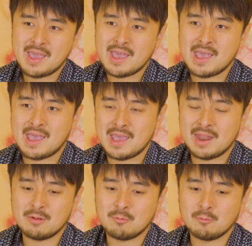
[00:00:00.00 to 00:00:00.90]

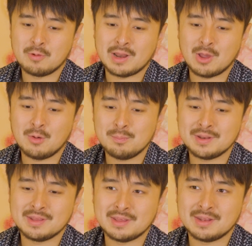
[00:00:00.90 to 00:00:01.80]
And when I
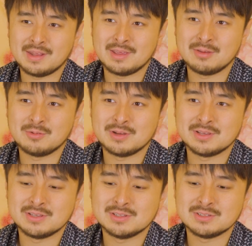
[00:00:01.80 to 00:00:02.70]
opened it, it
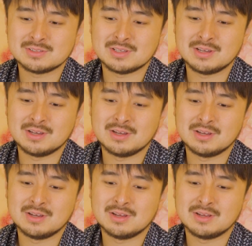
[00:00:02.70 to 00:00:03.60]
was
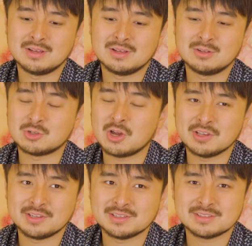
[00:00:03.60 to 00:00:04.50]

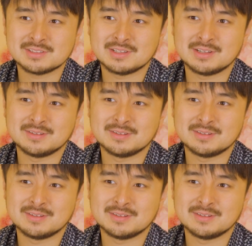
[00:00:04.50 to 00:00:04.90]
drawings.